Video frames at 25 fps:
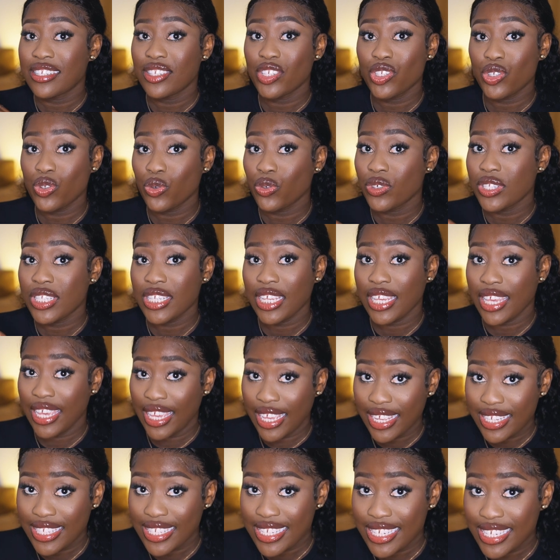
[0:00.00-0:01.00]
the store to
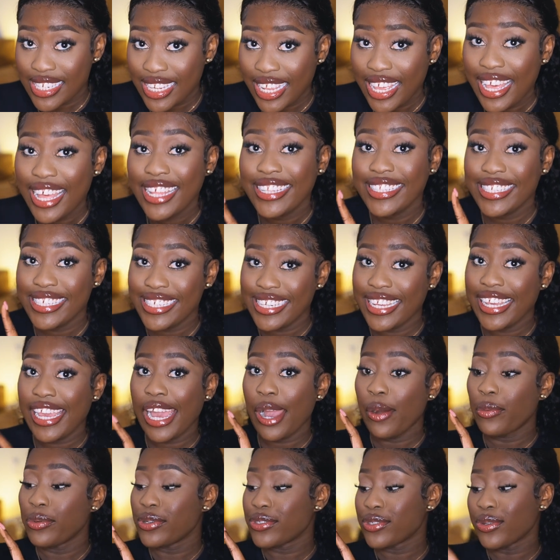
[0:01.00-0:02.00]
get the day
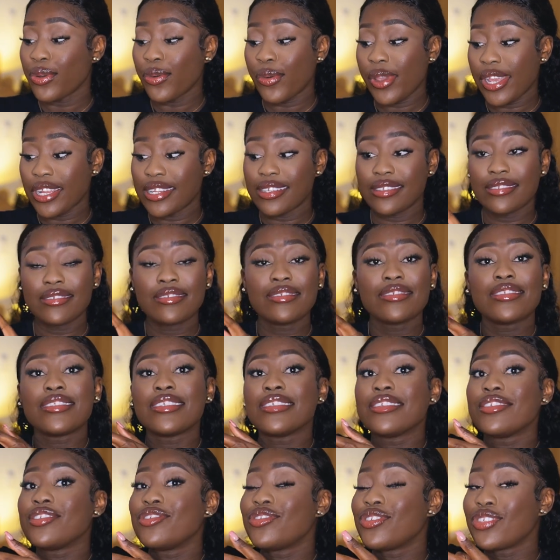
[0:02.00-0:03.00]
I was going
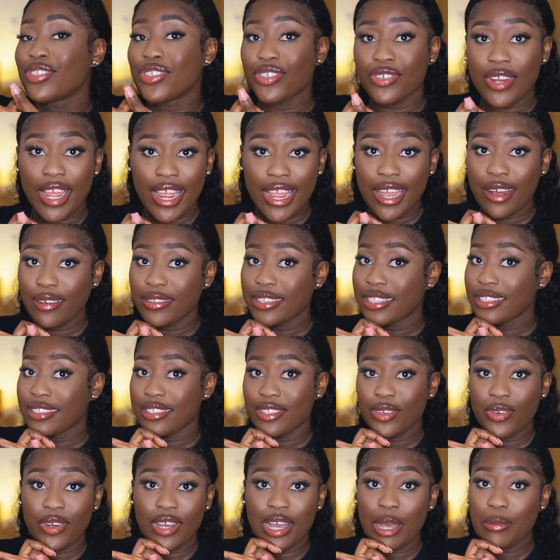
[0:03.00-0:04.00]
to try out the
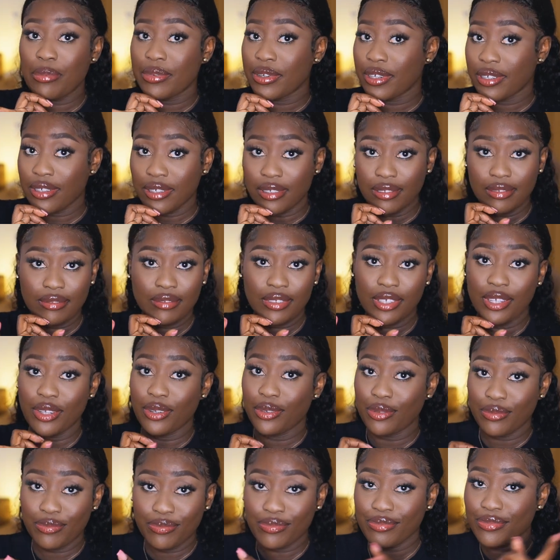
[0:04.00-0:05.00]
Teal Cabanel, you
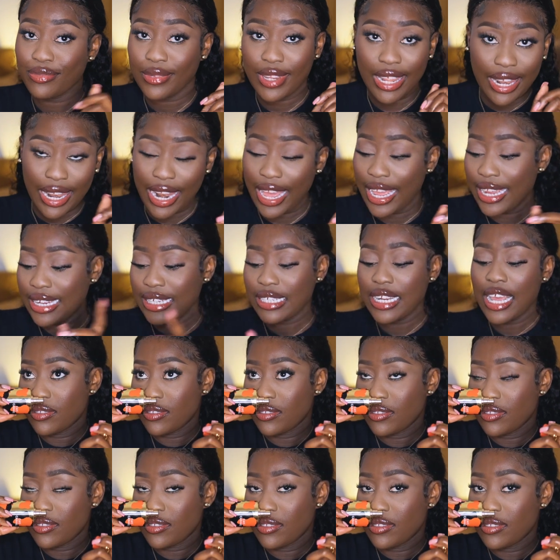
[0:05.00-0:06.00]
know, line.
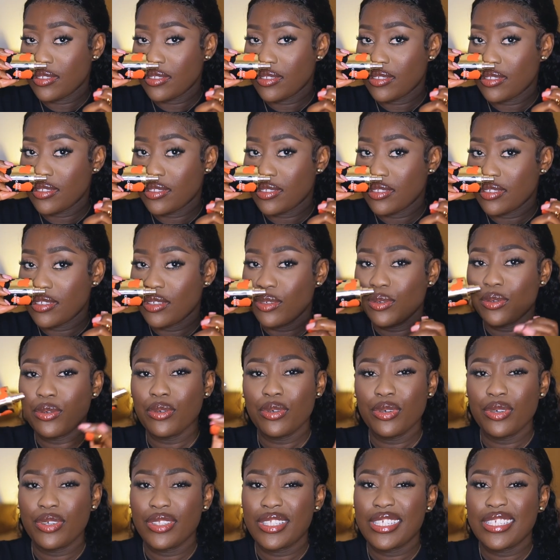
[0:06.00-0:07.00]

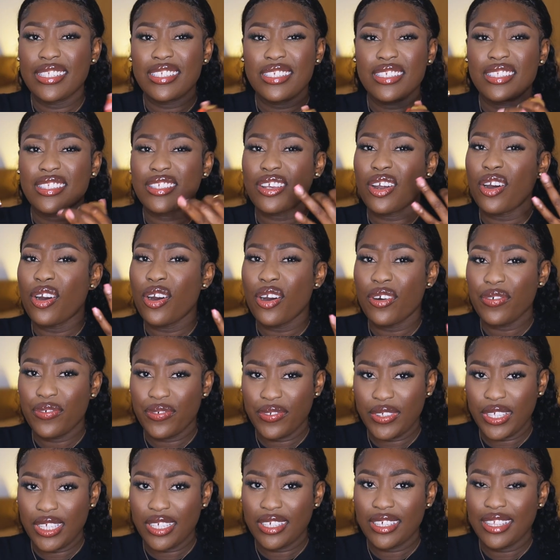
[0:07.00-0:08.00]
Oh, this is
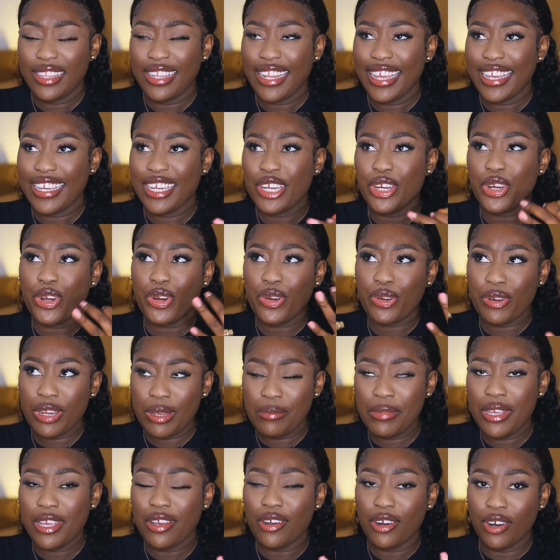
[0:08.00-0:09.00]
coffee, like
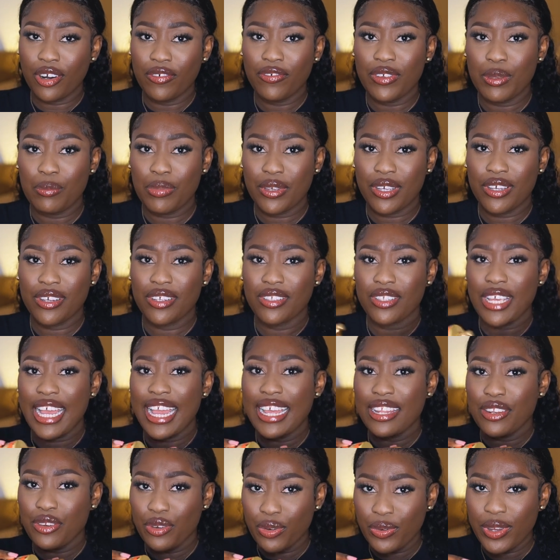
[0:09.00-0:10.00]
creamy coffee, because
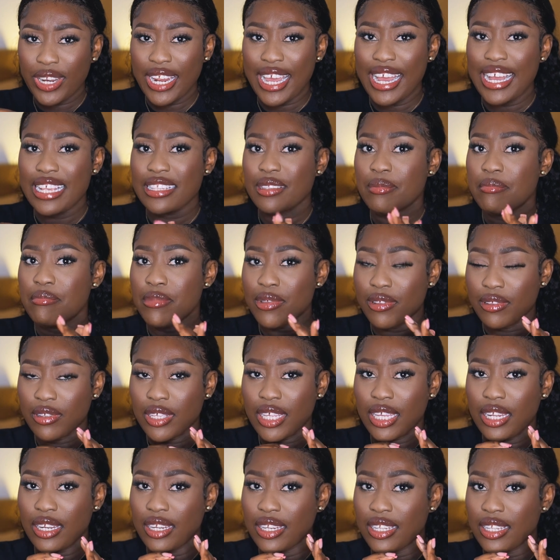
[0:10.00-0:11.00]
I know it has
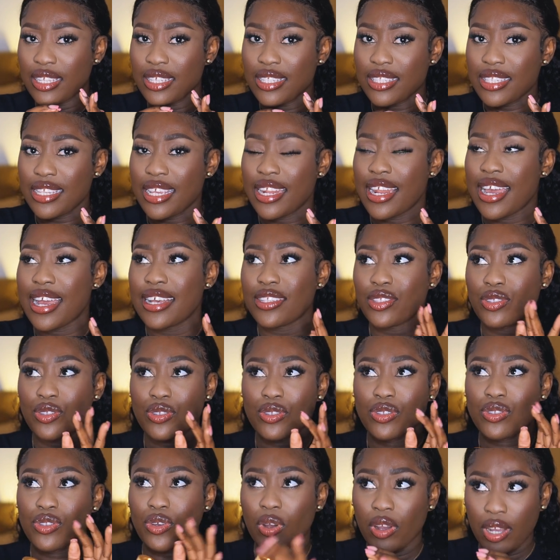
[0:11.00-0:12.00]
milk in this. It has
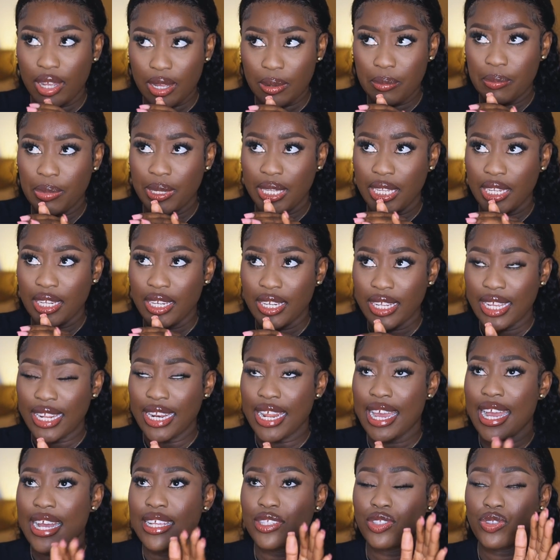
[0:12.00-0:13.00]
tonka bean, it
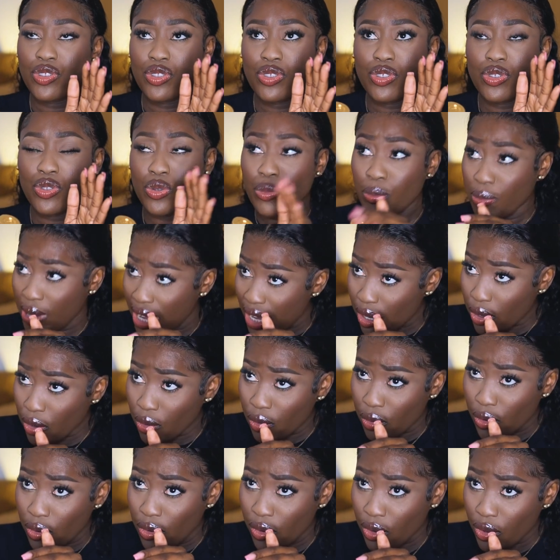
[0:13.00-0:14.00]
has
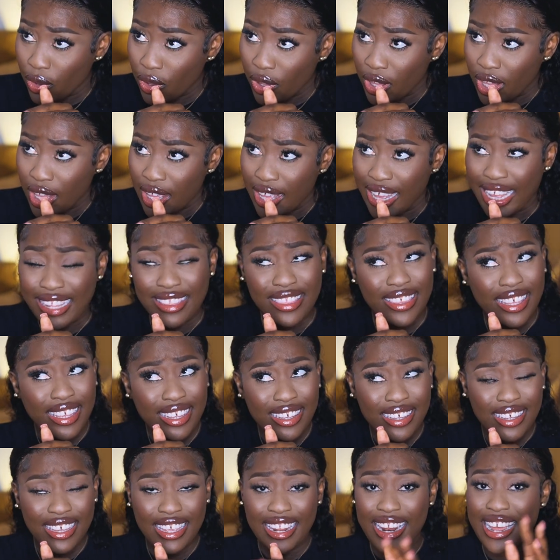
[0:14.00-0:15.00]
tobacco, I
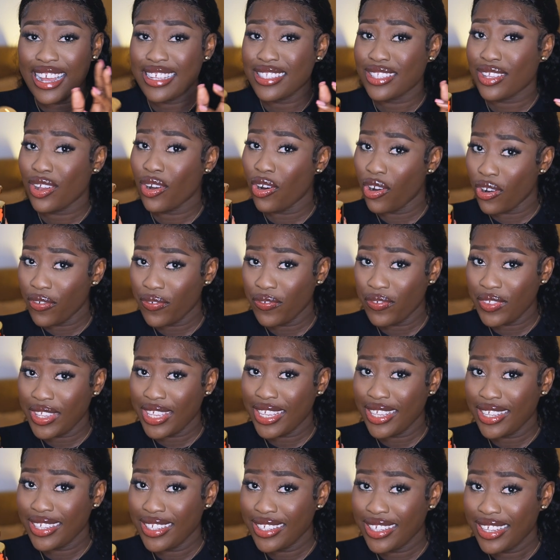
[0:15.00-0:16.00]
think it has
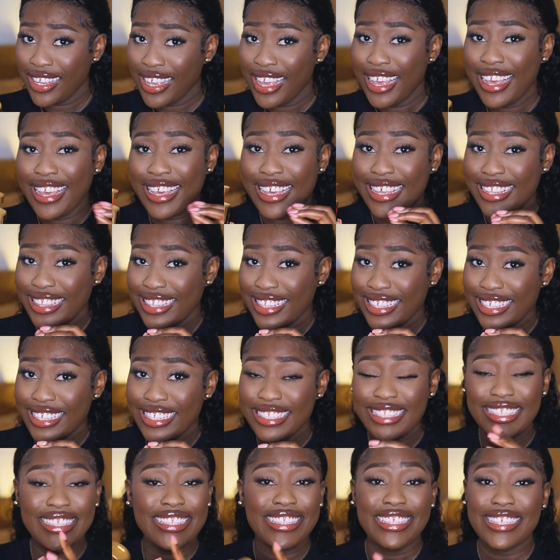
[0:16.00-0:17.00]
coffee in
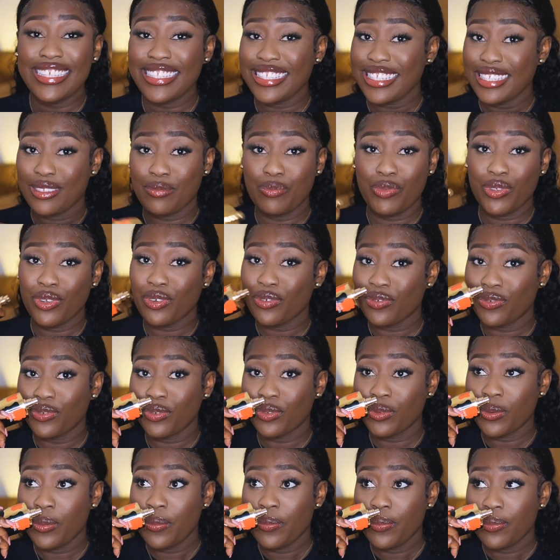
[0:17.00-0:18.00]
this. This is
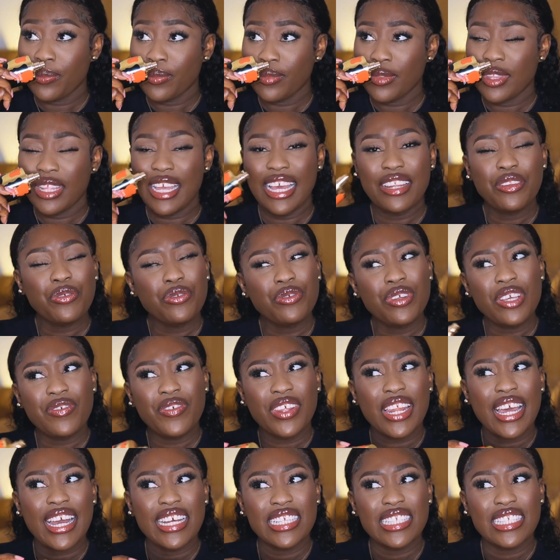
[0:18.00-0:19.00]
beautiful. I don't know if
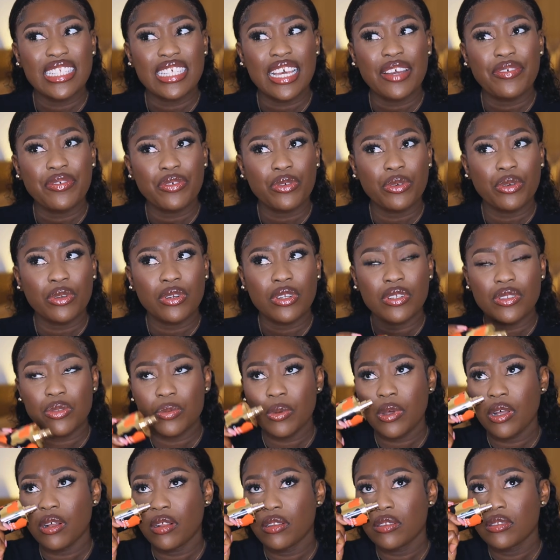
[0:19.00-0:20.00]
it has saffron as
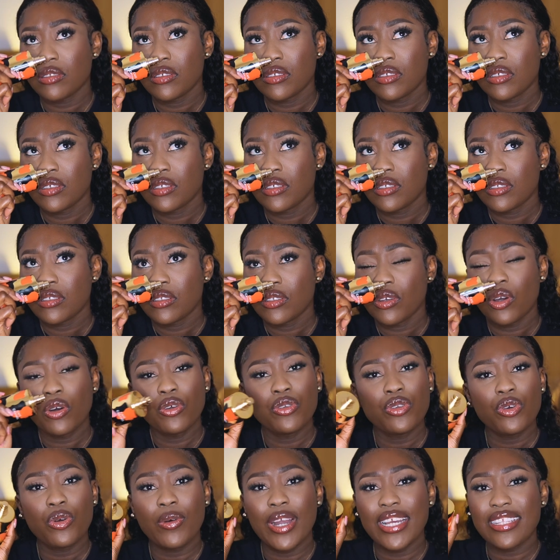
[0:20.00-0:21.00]
well. Oh
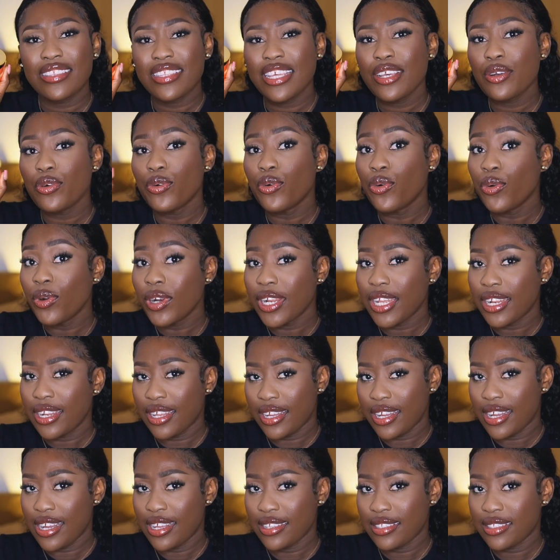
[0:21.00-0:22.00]
no, I think Oh La
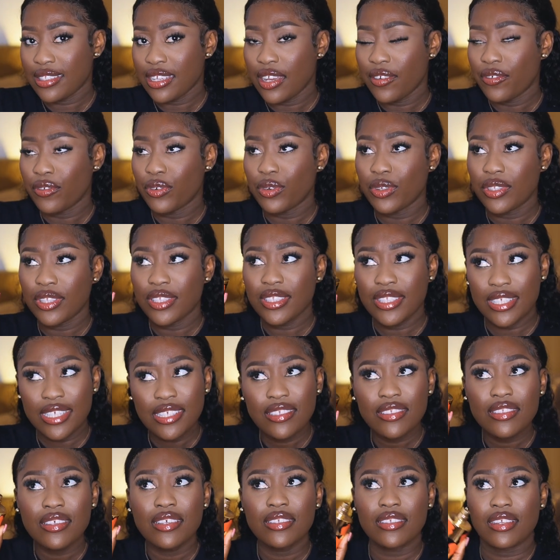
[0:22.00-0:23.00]
La has saffron.
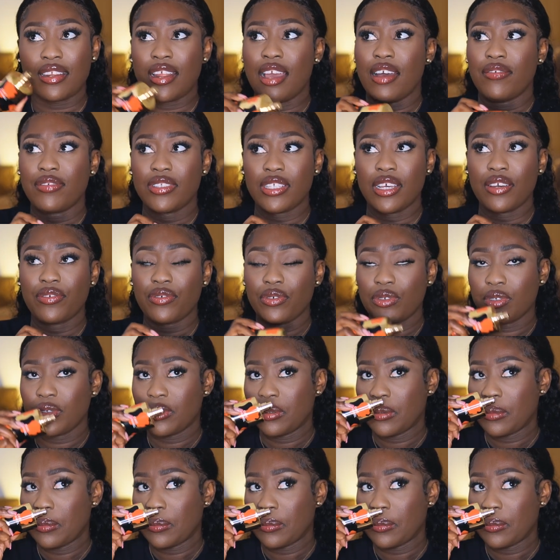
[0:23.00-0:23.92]
This doesn't have saffron.